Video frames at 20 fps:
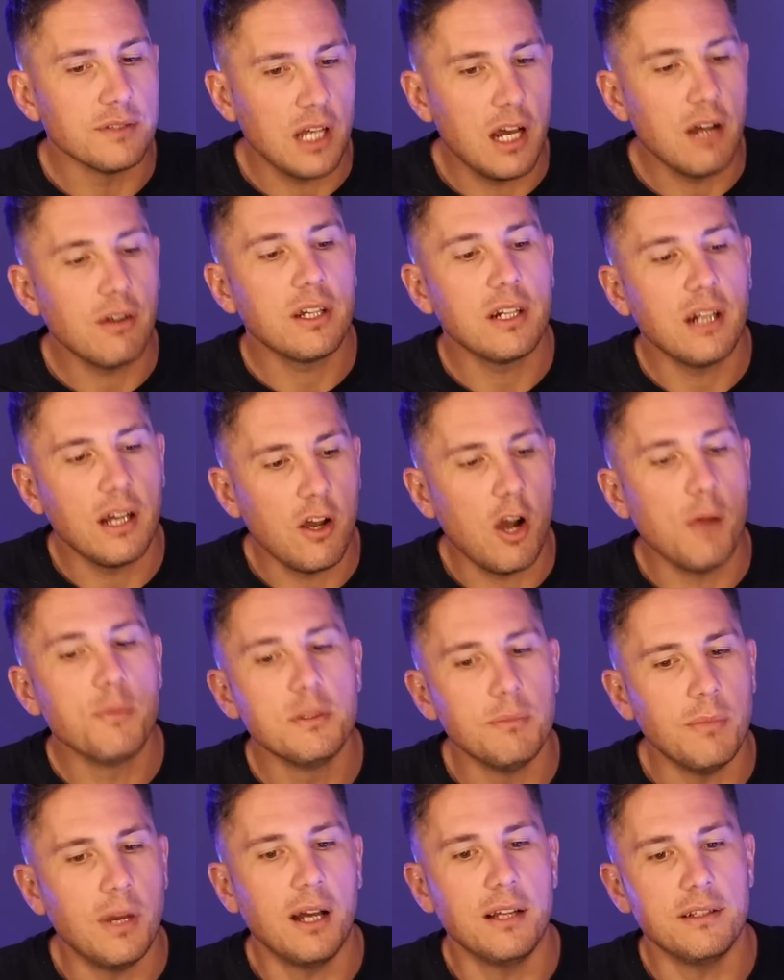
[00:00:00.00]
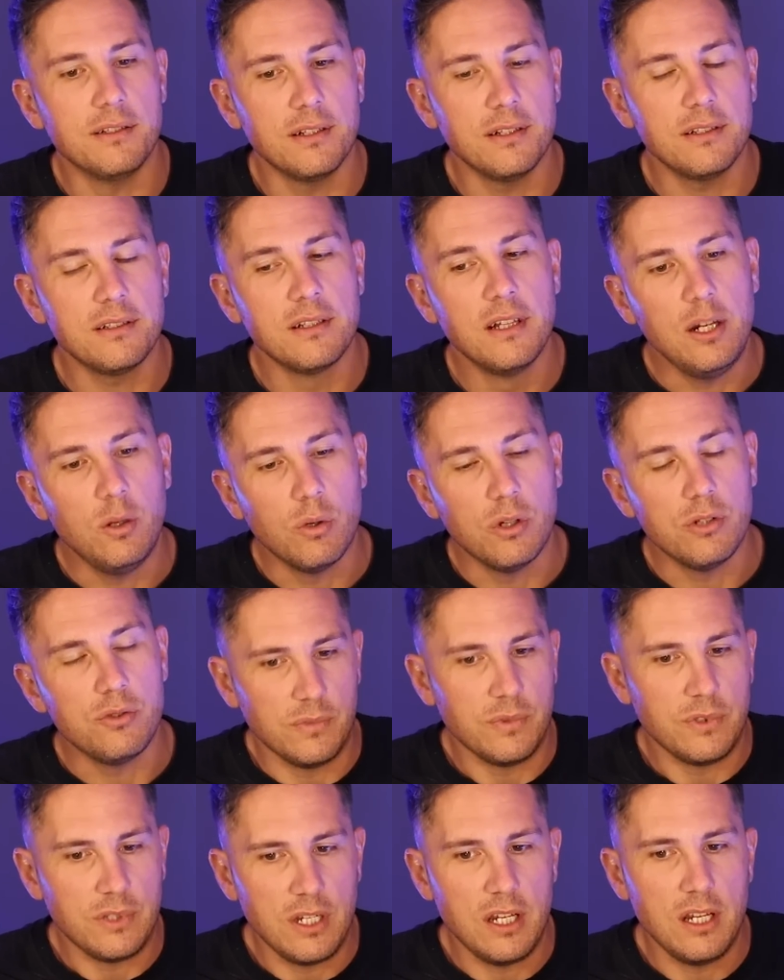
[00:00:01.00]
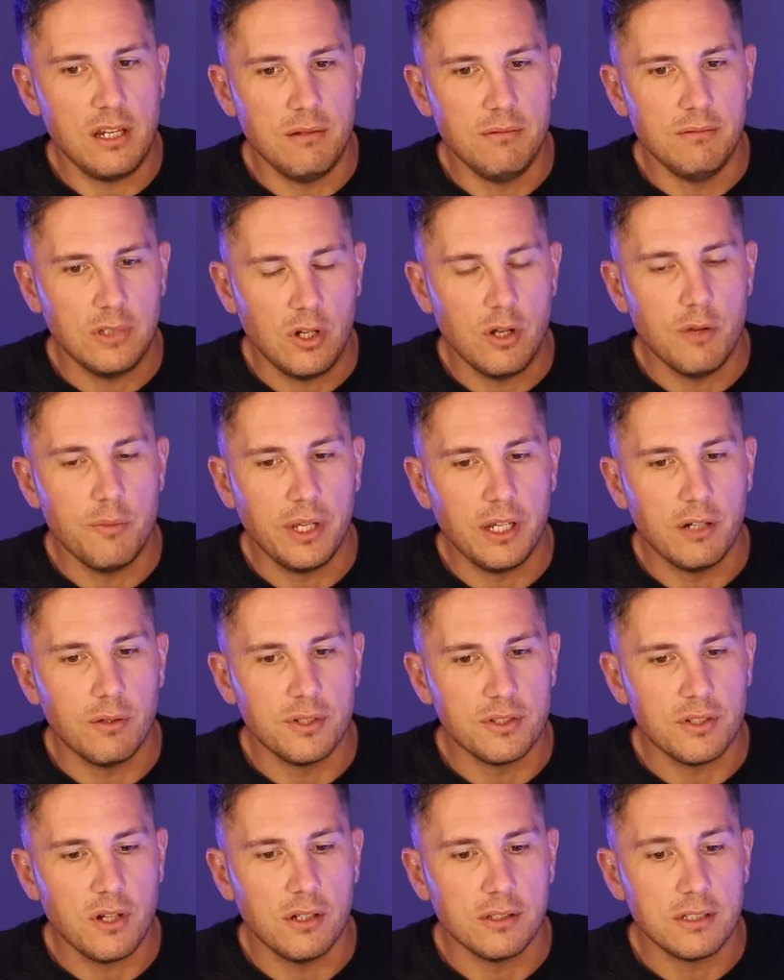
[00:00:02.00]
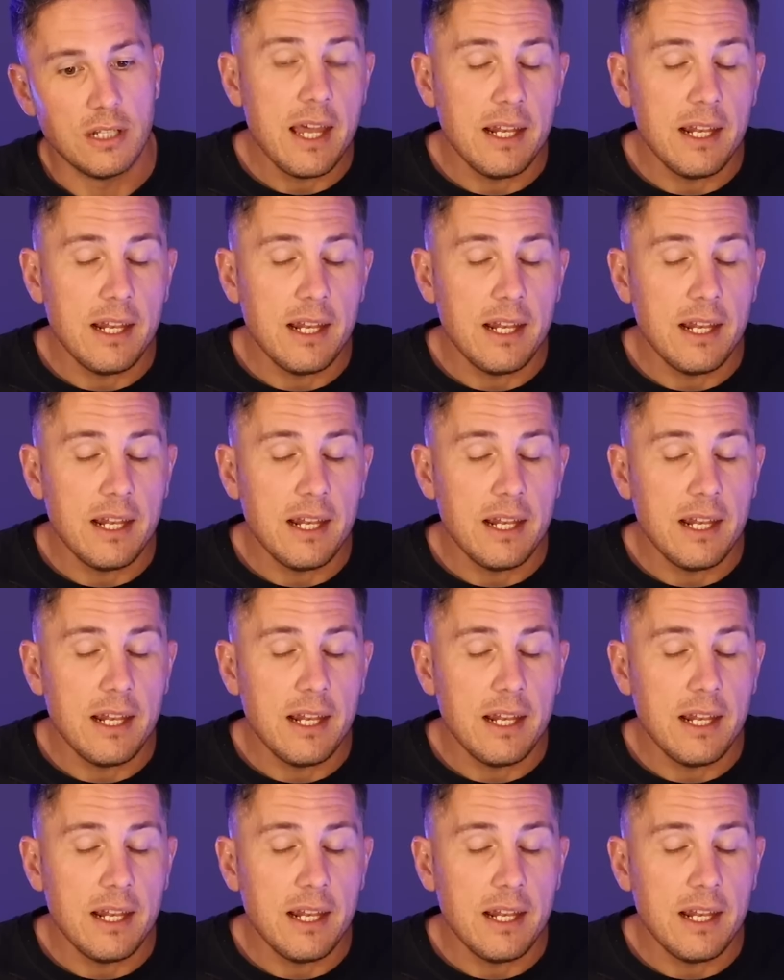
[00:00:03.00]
how can I optimize this in order to see, a bigger result?